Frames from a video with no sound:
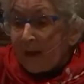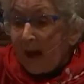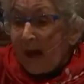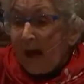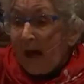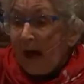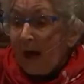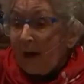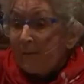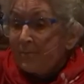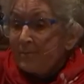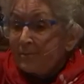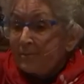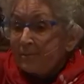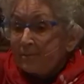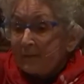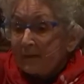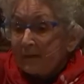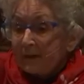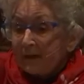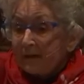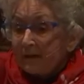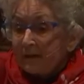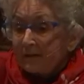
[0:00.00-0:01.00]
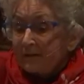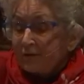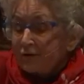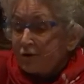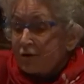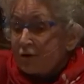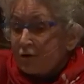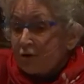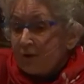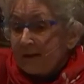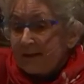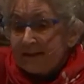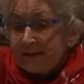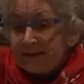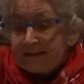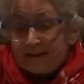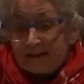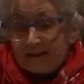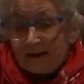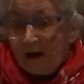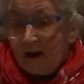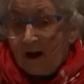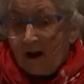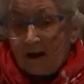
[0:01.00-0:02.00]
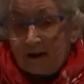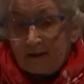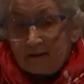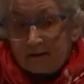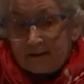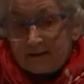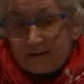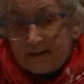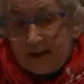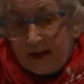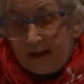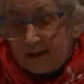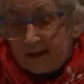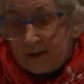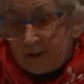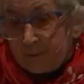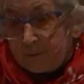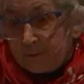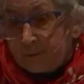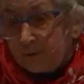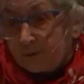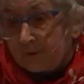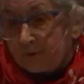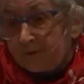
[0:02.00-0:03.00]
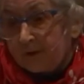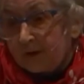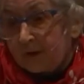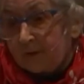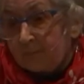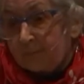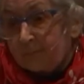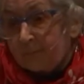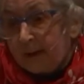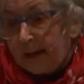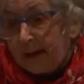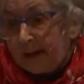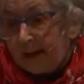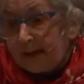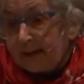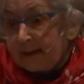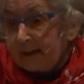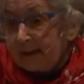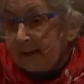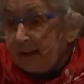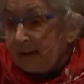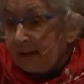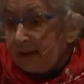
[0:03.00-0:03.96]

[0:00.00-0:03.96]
the trees, the islands out into Port Phillip Bay,